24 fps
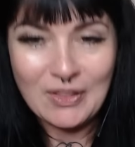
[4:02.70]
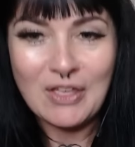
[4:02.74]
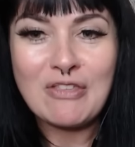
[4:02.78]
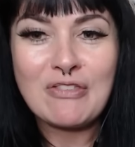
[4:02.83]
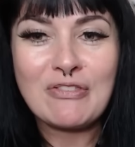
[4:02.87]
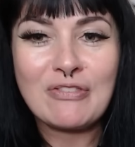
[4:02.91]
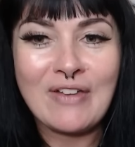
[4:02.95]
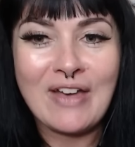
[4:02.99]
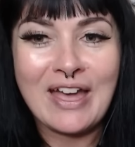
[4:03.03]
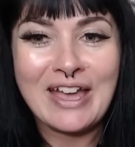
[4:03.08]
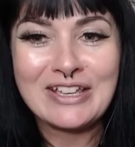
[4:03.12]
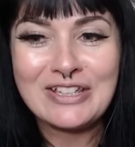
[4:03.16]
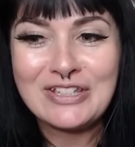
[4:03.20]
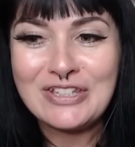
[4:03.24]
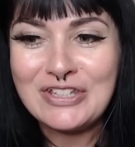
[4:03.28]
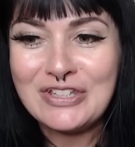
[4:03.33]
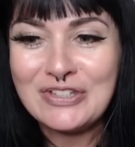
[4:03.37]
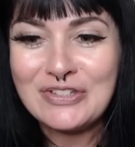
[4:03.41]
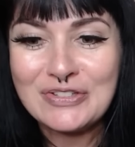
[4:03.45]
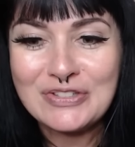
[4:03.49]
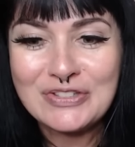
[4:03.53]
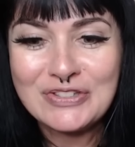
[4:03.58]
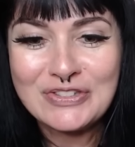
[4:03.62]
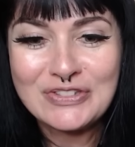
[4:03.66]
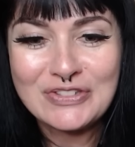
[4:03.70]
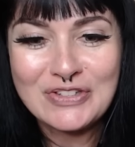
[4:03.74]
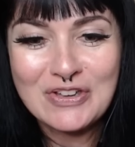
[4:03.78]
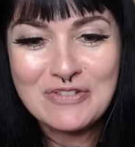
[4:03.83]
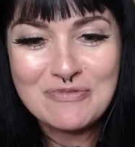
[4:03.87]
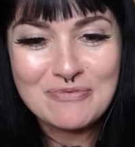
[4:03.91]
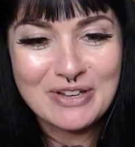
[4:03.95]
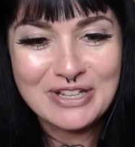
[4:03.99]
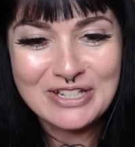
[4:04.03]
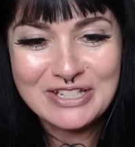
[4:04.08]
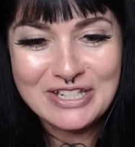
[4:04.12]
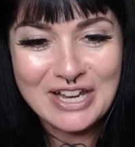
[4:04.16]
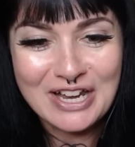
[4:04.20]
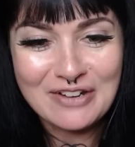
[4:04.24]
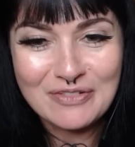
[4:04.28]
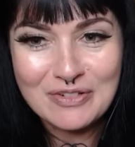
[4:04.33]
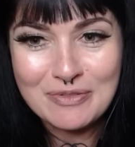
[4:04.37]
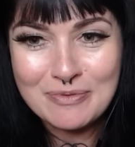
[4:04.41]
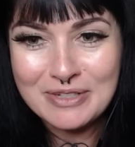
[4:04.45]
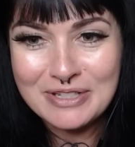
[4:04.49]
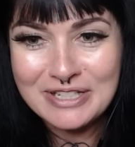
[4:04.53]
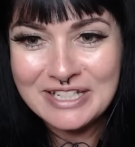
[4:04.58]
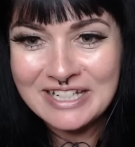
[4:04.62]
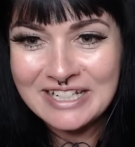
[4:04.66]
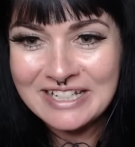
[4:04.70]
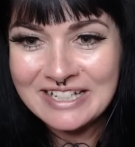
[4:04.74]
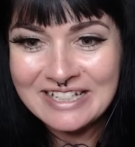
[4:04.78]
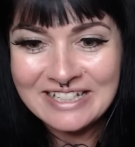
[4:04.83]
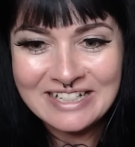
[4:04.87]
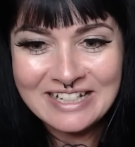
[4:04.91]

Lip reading: Thank you so much, everybody.